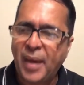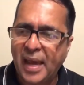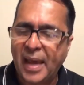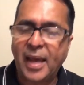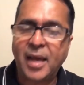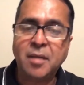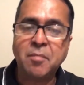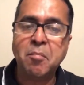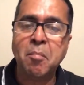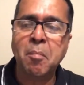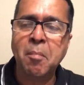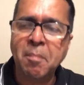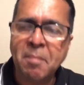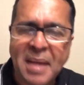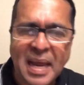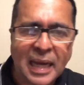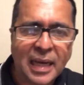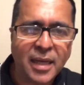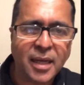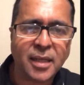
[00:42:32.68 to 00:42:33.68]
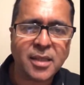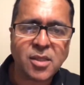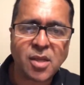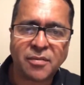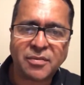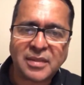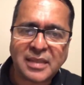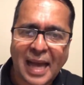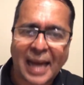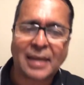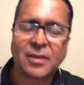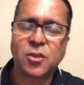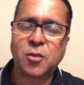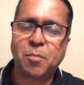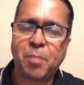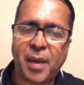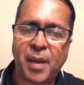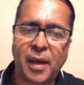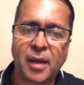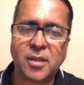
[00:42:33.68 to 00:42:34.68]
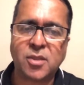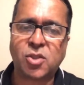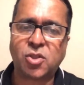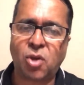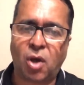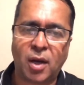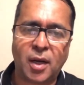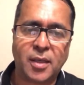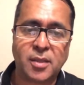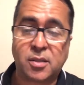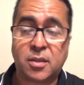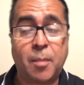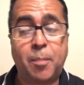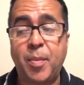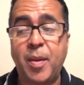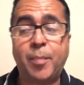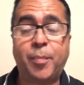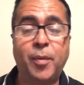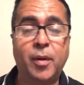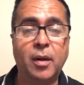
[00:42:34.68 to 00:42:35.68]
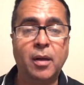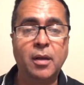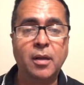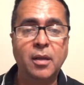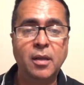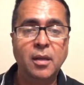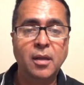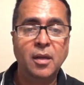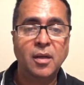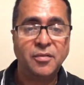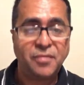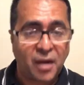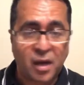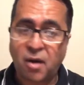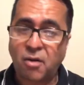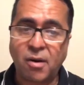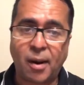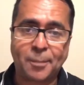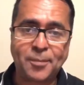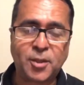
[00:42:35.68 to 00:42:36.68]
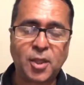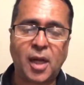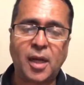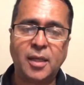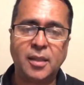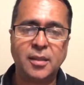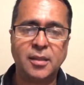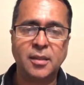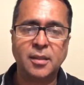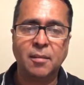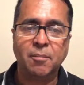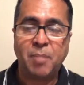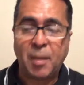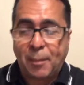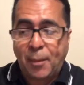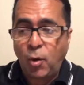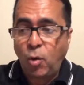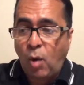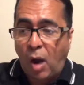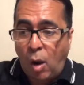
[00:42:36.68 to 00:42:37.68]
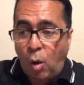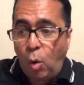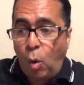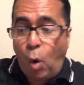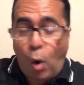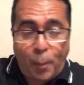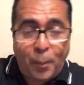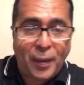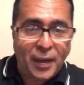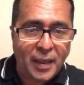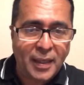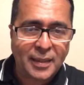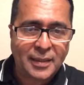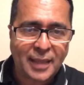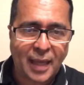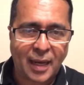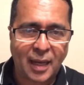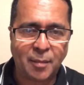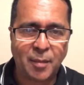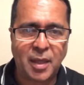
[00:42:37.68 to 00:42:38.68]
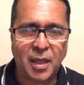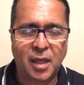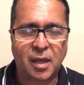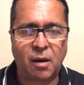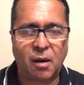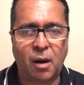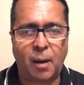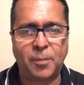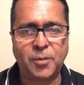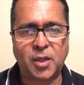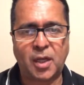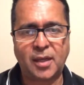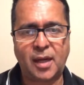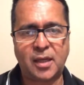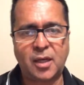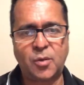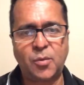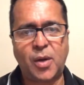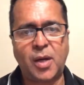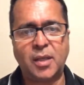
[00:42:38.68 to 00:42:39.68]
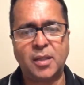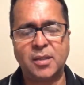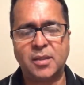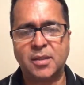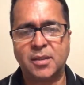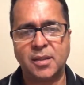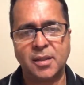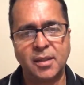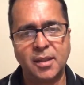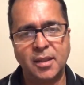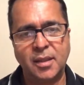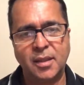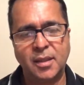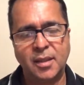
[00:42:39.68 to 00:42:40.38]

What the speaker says: paying millions of taxpayers' dollars to people for corruption. People who are openly telling me the corruption that it was.